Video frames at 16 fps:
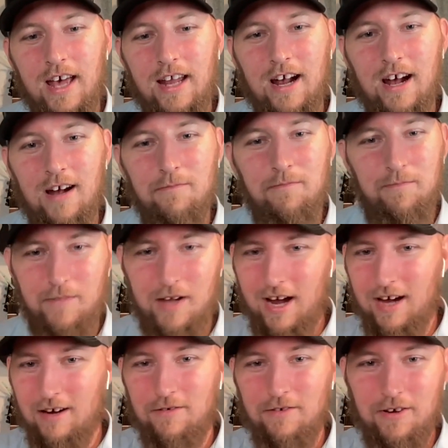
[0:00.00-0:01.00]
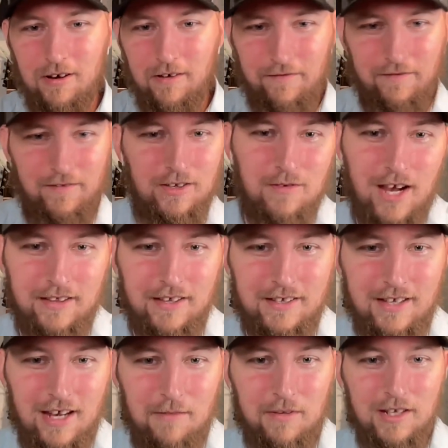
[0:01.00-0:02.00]
And I don't know if you had
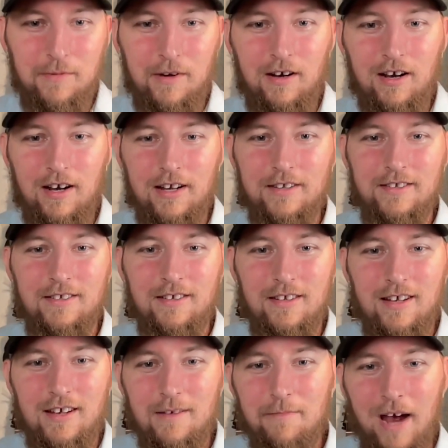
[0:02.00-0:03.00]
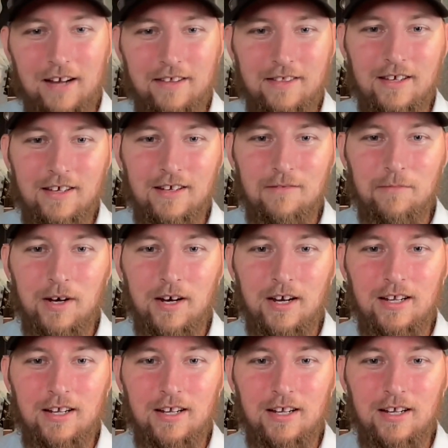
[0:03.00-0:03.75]
the same experience back then,